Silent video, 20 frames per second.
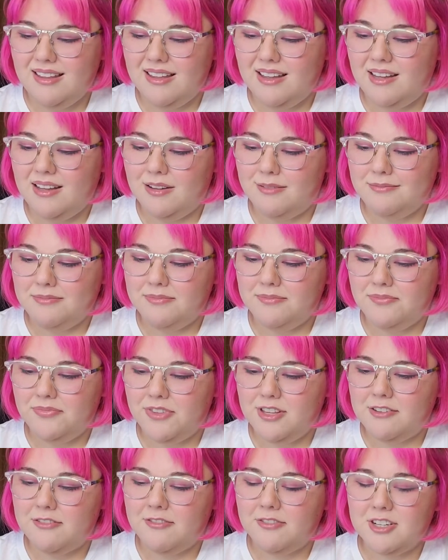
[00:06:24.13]

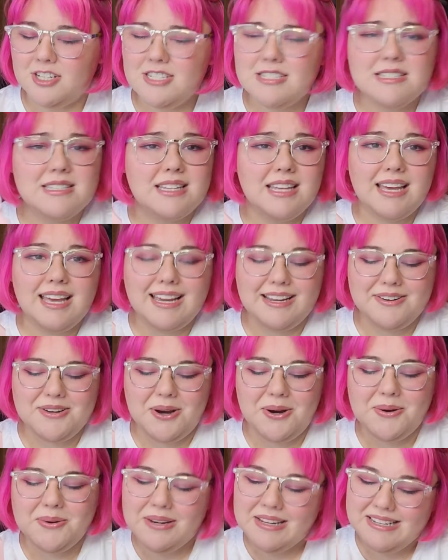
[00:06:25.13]
The first thing I
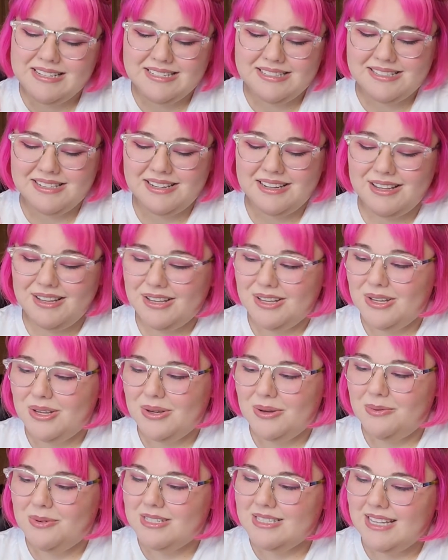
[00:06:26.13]
noticed
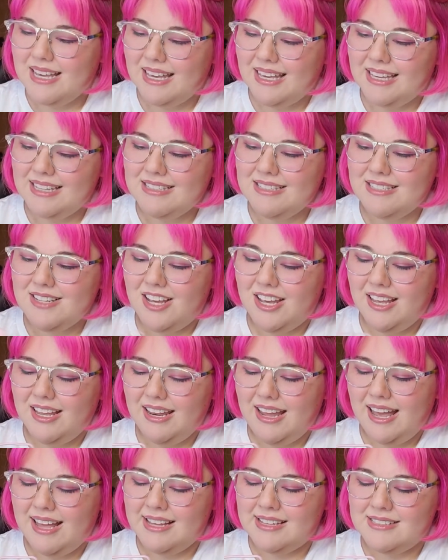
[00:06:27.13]
was that it's not
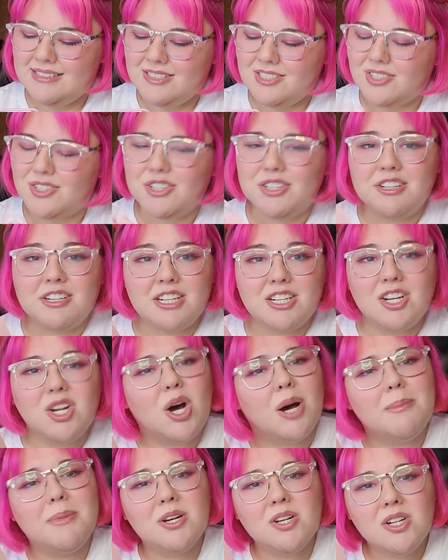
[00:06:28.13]
as
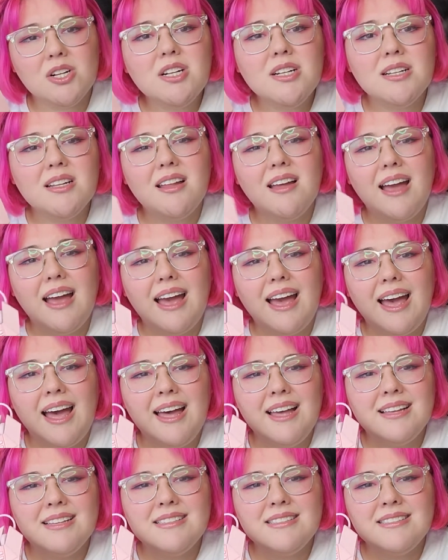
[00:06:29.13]
ergonomical
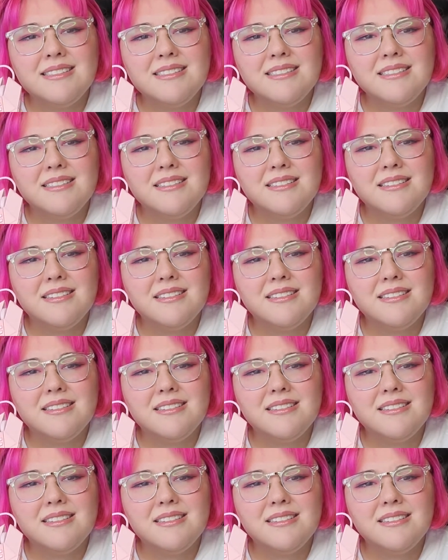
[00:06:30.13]
as